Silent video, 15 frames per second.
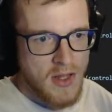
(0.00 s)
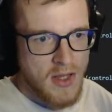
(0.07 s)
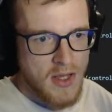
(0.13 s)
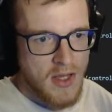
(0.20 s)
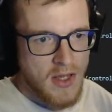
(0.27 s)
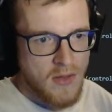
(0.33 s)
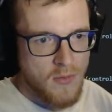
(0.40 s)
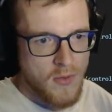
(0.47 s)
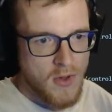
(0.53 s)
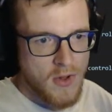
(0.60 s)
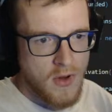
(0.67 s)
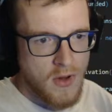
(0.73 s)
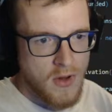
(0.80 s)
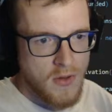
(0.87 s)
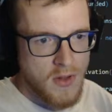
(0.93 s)
and we're
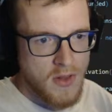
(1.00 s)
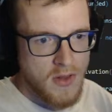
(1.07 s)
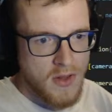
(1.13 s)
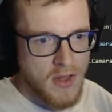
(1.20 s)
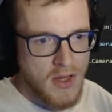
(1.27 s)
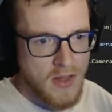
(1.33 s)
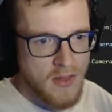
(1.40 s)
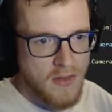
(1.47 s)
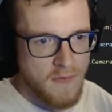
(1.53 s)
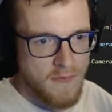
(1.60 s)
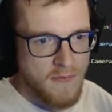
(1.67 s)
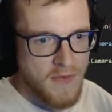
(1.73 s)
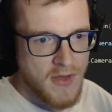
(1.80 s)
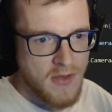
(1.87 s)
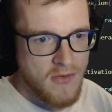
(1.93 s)
gonna get the
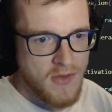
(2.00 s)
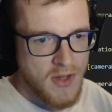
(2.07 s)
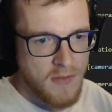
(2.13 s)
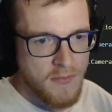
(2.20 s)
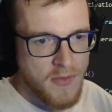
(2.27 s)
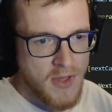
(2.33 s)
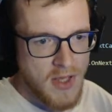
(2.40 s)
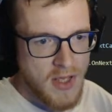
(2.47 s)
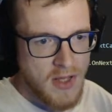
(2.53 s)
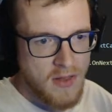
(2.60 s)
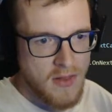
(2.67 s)
fixed update,